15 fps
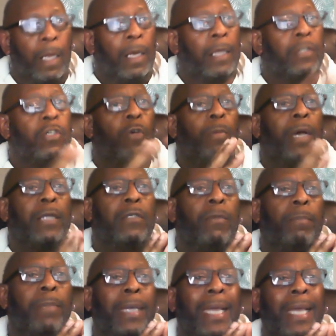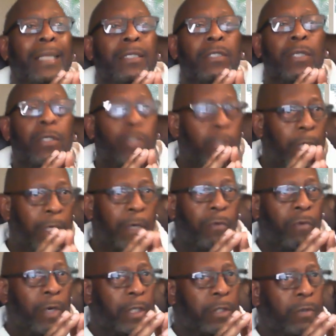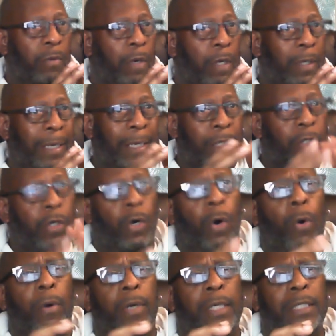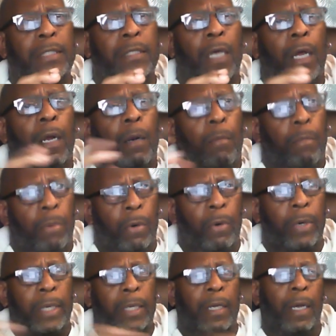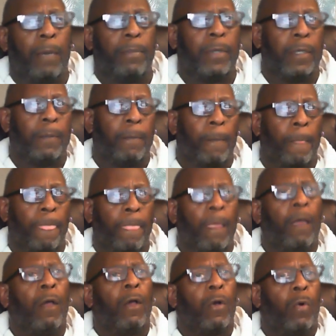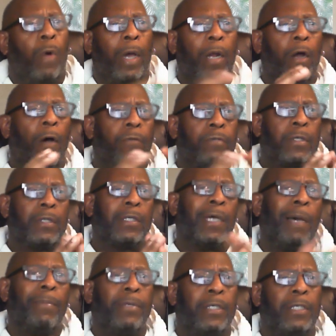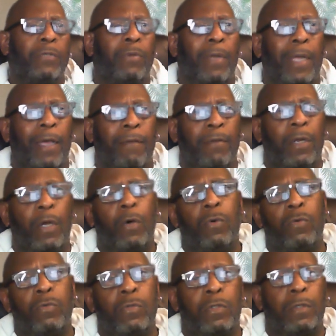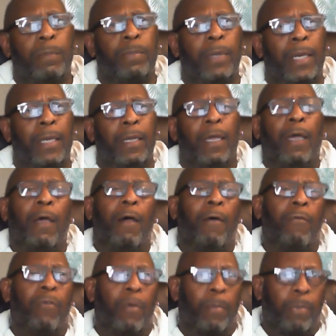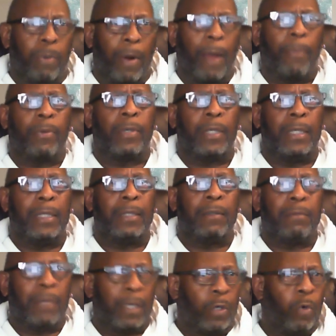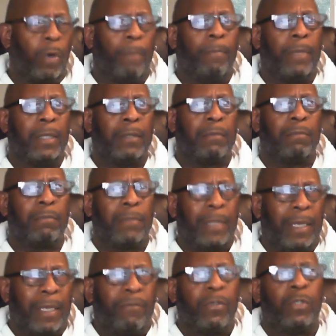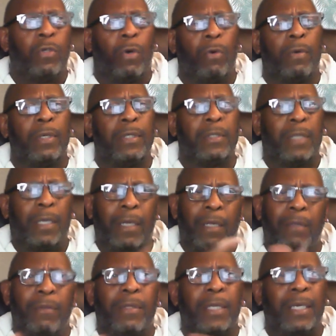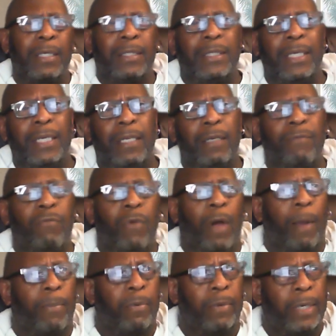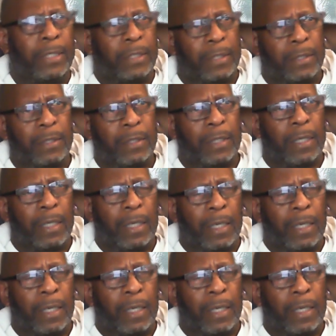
Let's go back to Ben's Chicken Restaurant and Corey's Brewing Company. Quite often, companies will have loans to pay for property, equipment, inventories, and other things needed for operations.